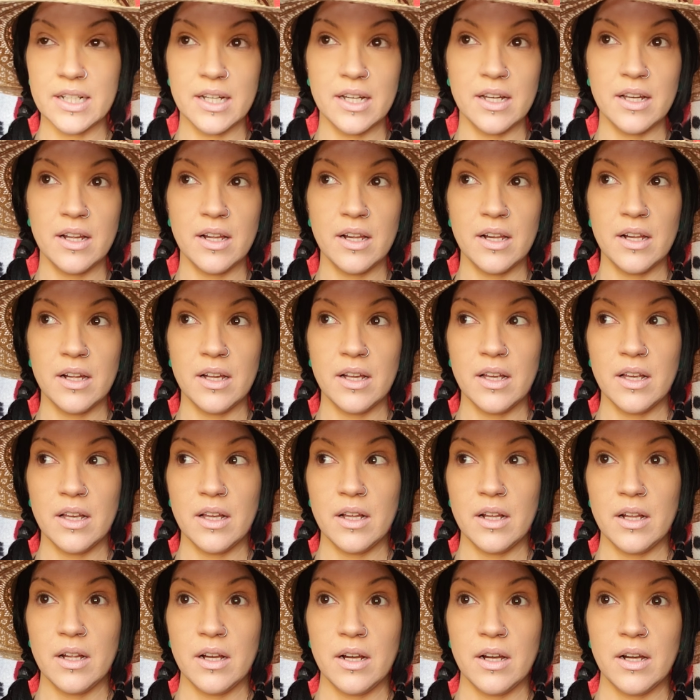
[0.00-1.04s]

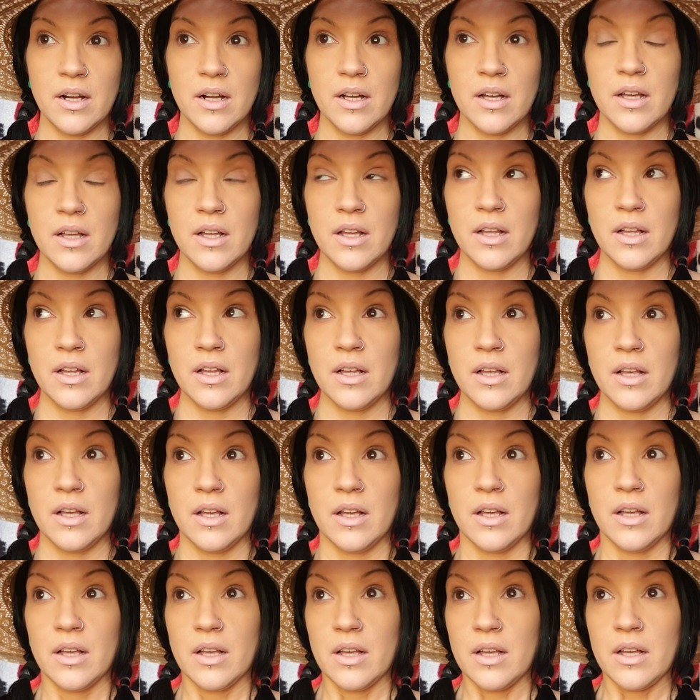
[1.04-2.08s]

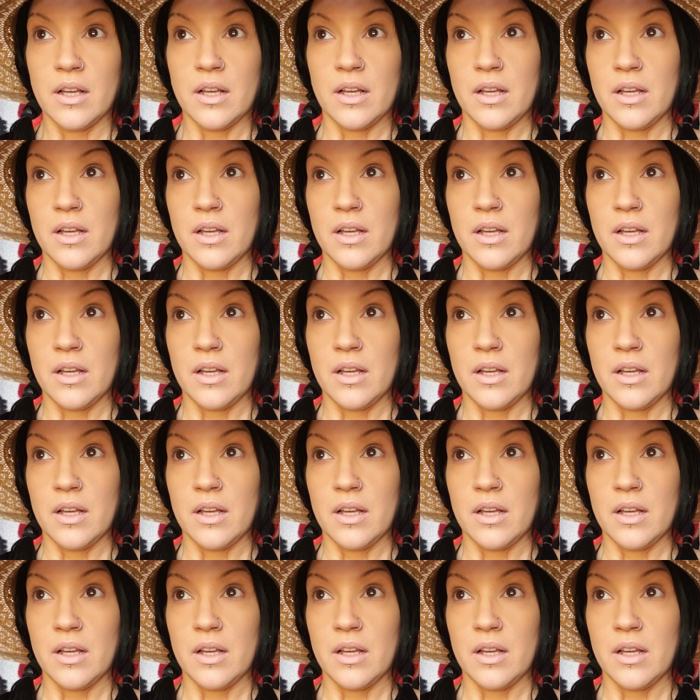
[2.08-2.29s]
(silence)